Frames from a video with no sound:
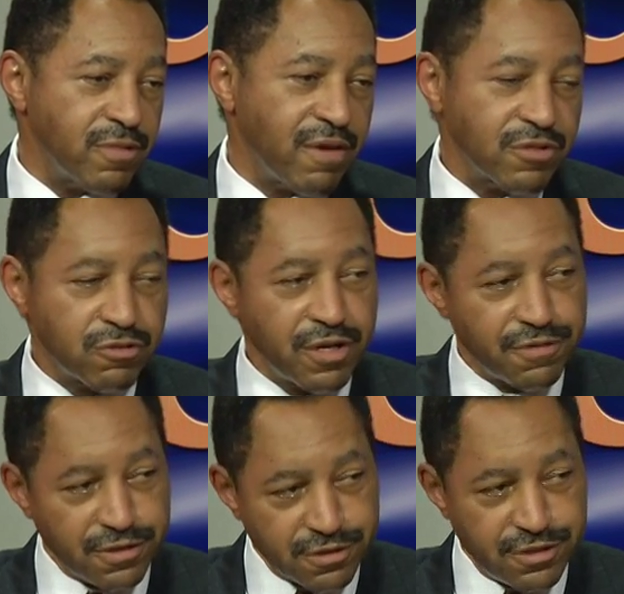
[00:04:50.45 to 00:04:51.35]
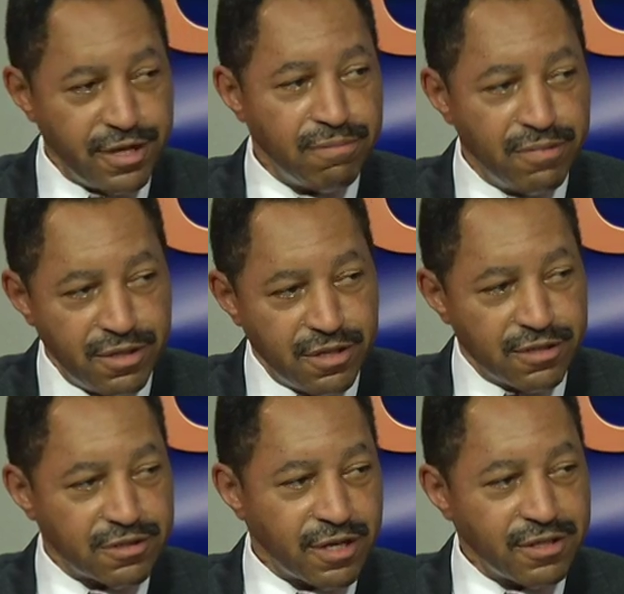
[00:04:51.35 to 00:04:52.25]
We have a strength in STEM,
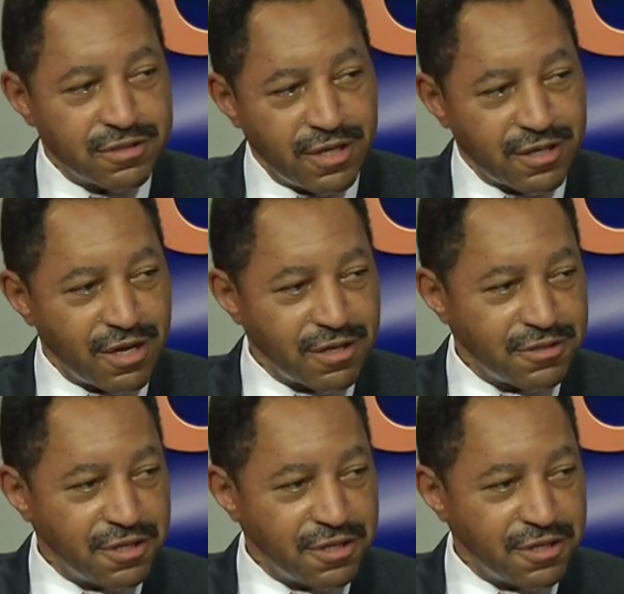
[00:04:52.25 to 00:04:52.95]
science, technology,